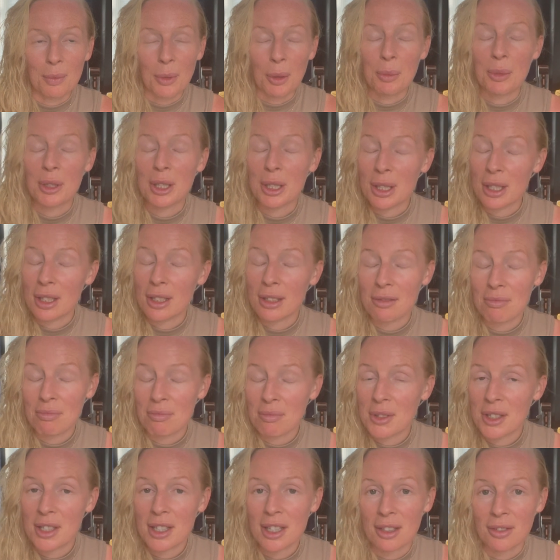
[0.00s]
mini
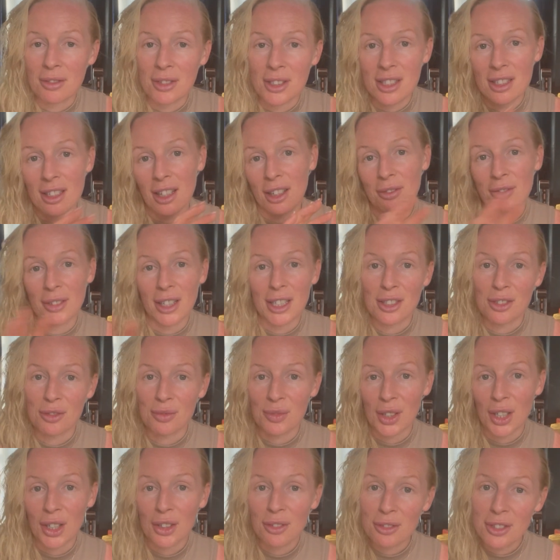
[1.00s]
series, like rest and
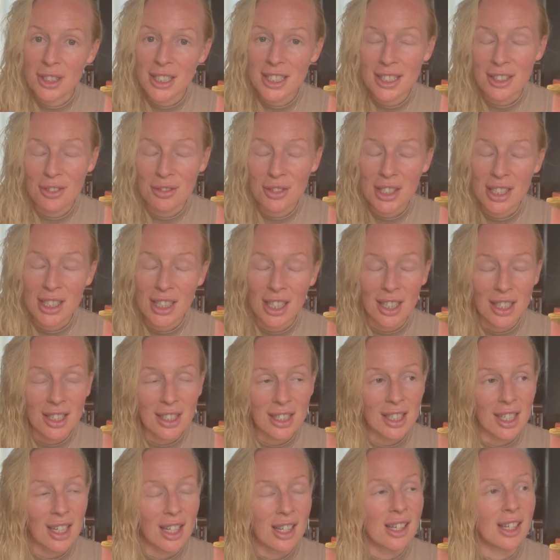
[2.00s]
recovery series,
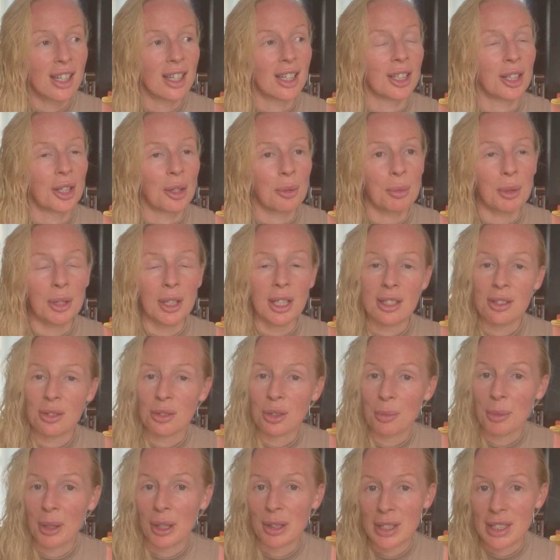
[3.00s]
starting, but this will
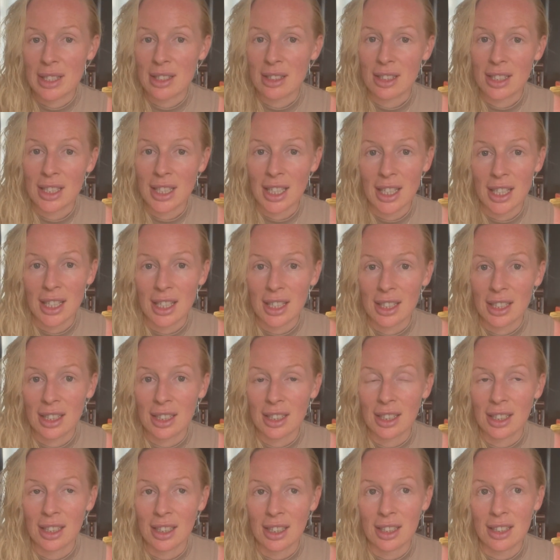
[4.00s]
come out this Sunday.
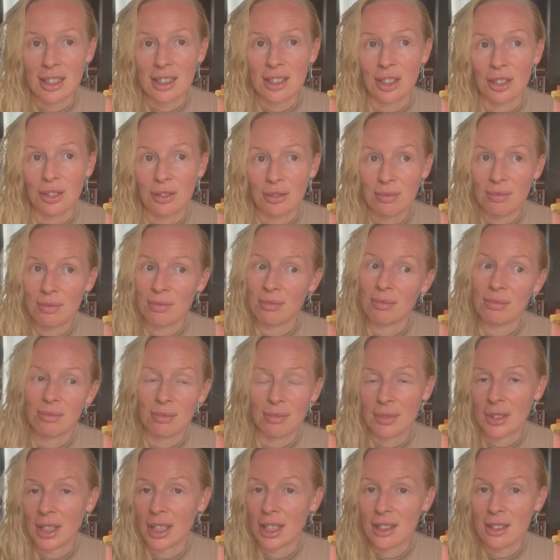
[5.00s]
So
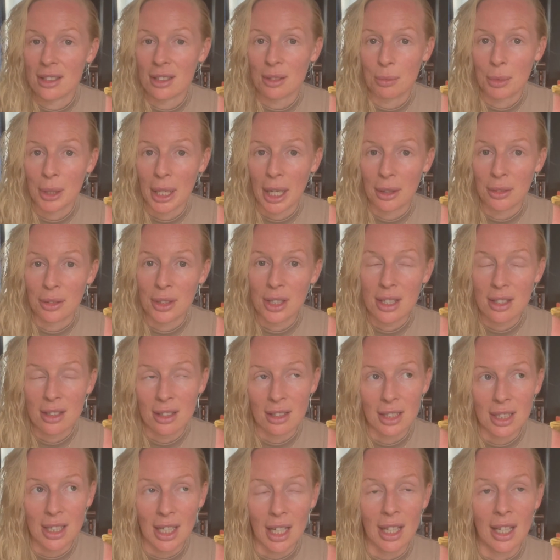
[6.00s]
this will be out this
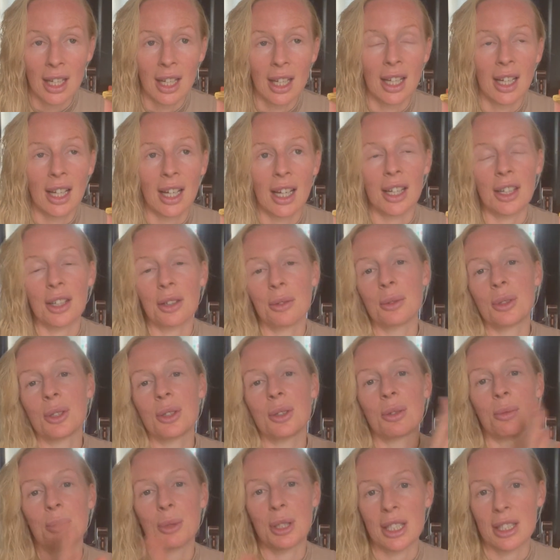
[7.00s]
Sunday, and I will do
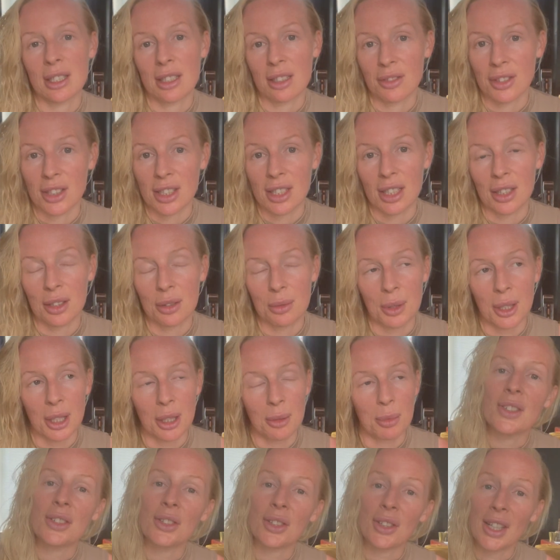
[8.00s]
the mini series next week.
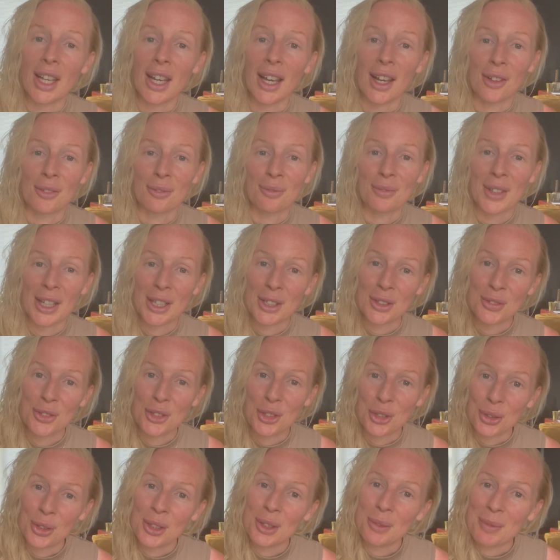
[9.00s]
So yeah, thanks for
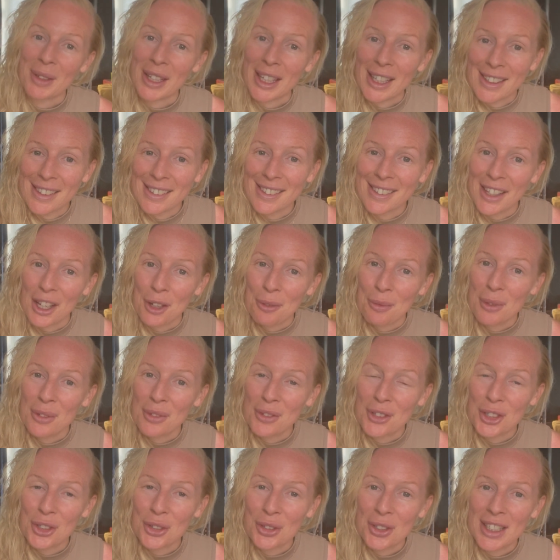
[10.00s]
joining me. Hope you
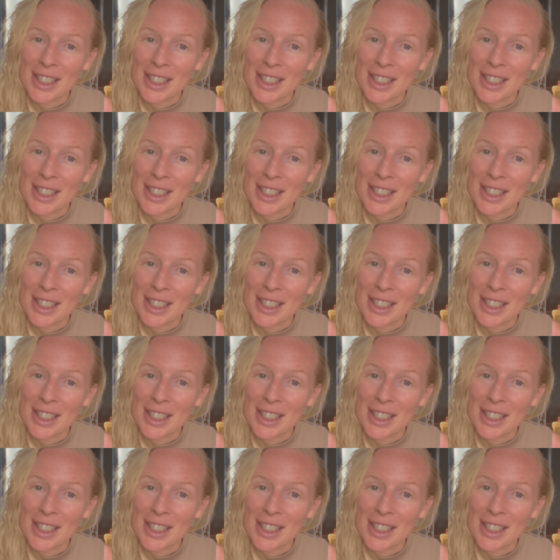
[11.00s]
enjoyed